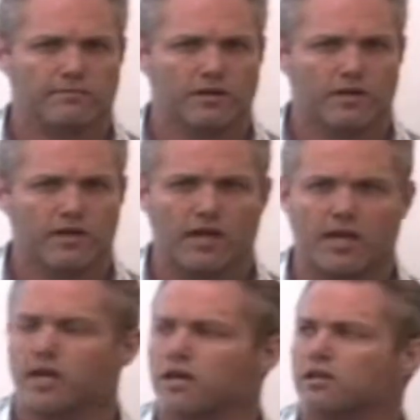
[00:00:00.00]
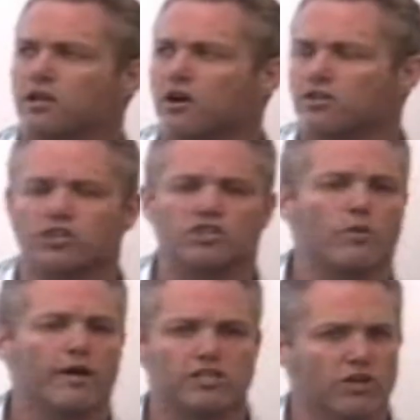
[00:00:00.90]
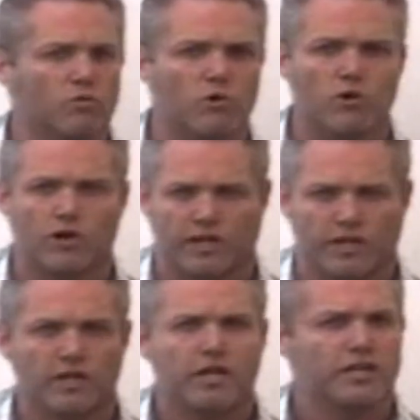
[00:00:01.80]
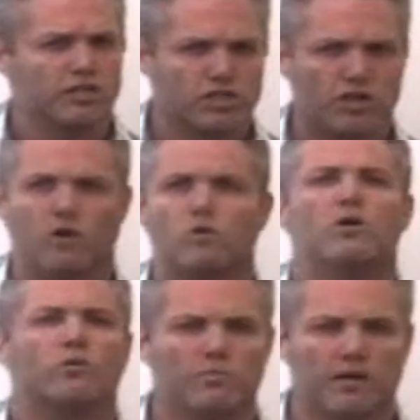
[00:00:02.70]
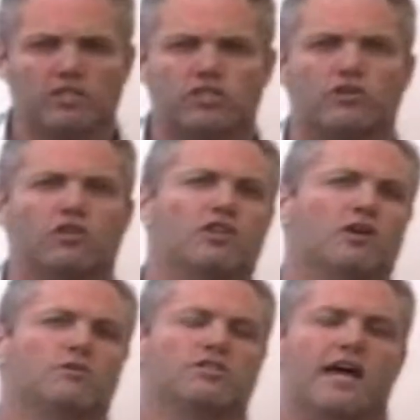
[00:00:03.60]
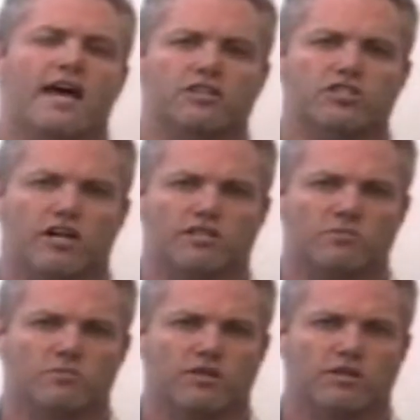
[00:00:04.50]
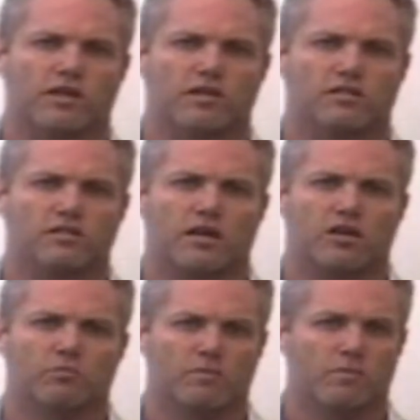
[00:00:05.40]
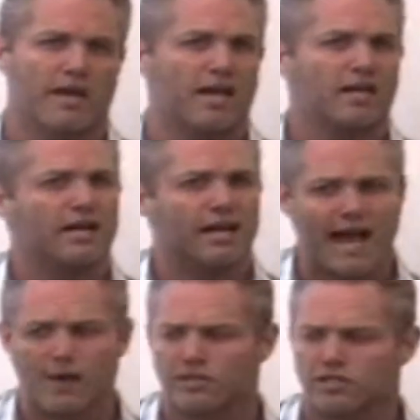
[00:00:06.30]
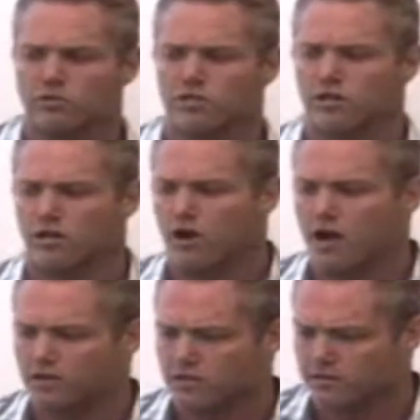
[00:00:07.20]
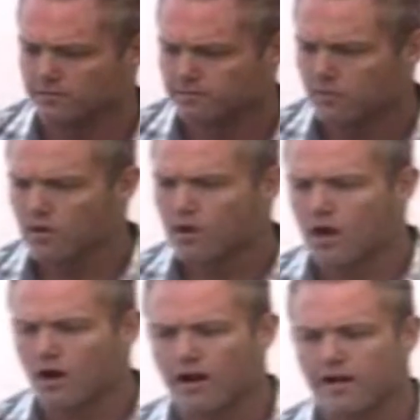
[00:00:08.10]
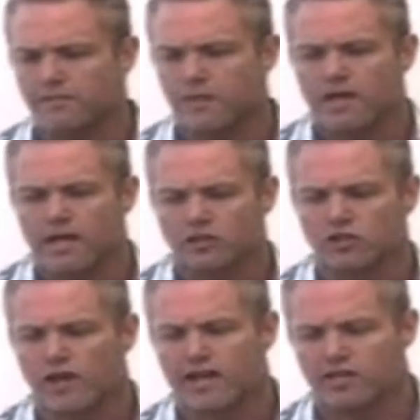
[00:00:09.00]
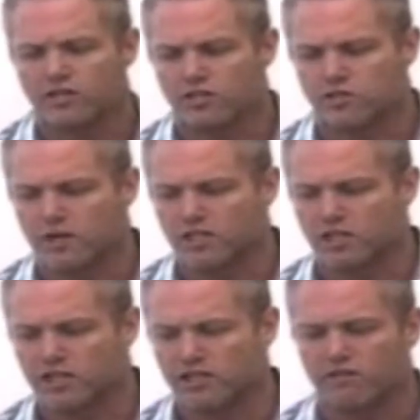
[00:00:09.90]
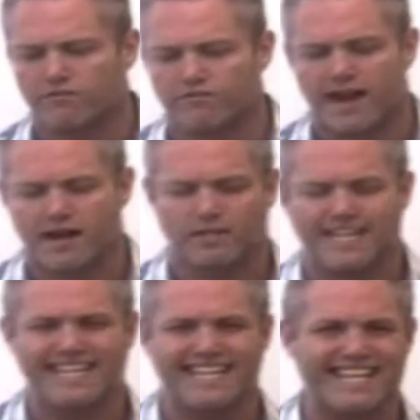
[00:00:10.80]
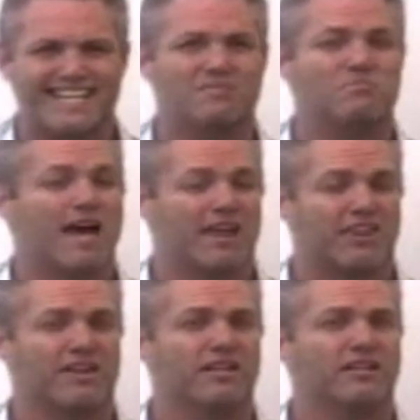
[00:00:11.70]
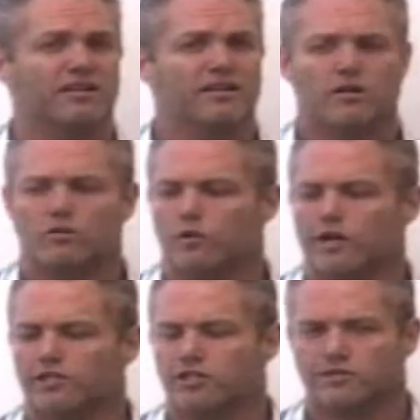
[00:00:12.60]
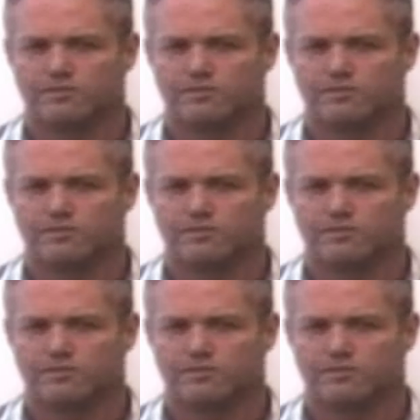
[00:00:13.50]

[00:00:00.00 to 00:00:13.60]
And in our situation, it would. And so we made sure that there was that adjustment that could be made and how much it was going to cost. All right? And so that gets us basically to the family need method, which